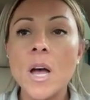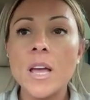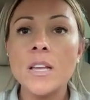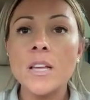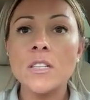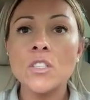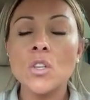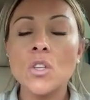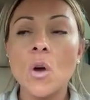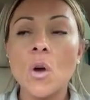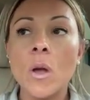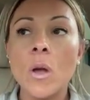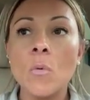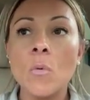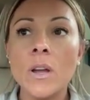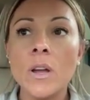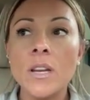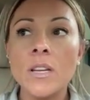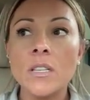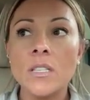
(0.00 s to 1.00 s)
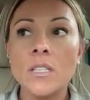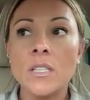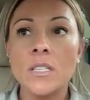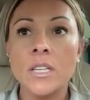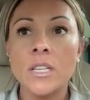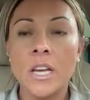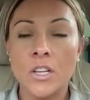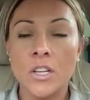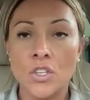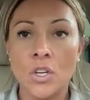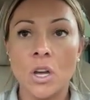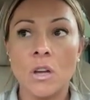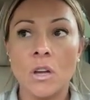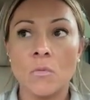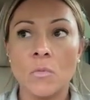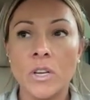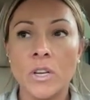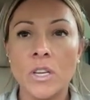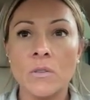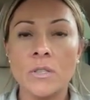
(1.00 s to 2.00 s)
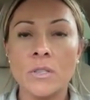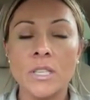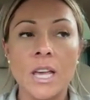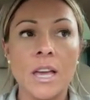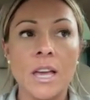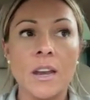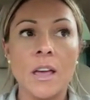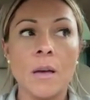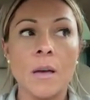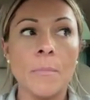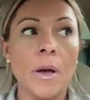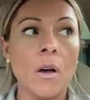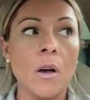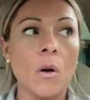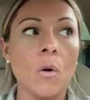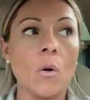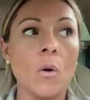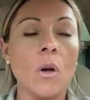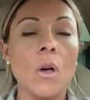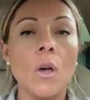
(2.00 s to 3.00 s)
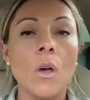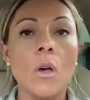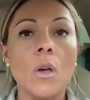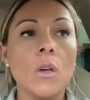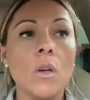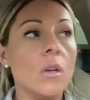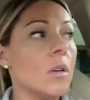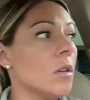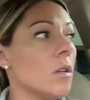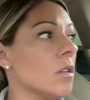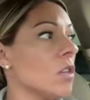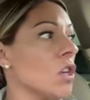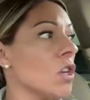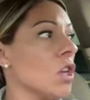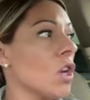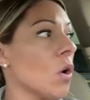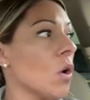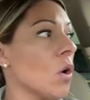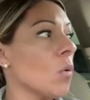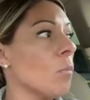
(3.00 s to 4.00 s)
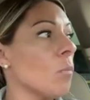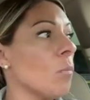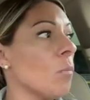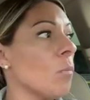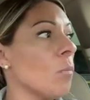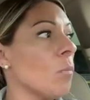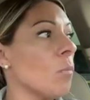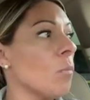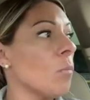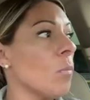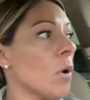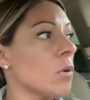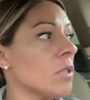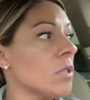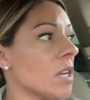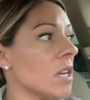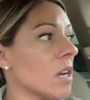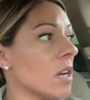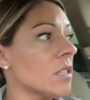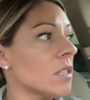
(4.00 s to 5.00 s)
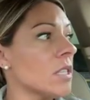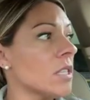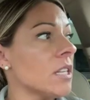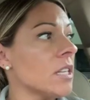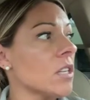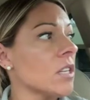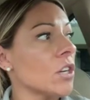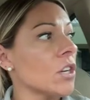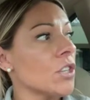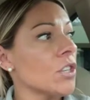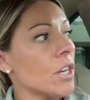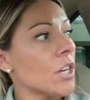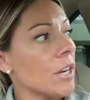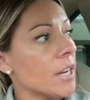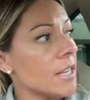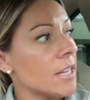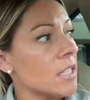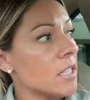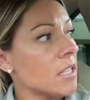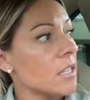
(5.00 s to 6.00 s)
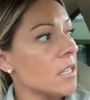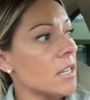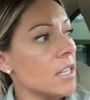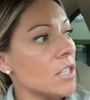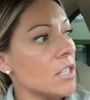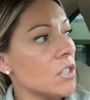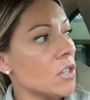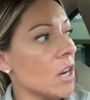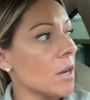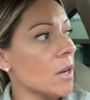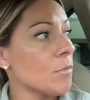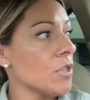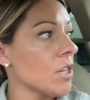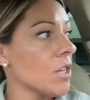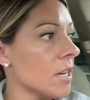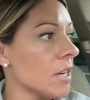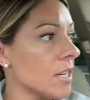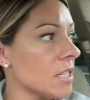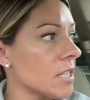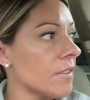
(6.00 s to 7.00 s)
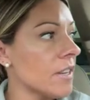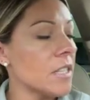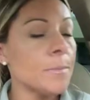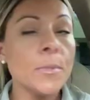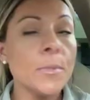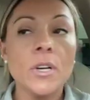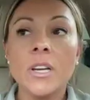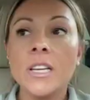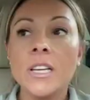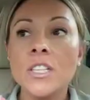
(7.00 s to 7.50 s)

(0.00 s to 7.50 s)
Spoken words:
But so I wanted to touch on what you said about, you know, posting on TikTok, sharing it to Instagram, sharing it to Facebook.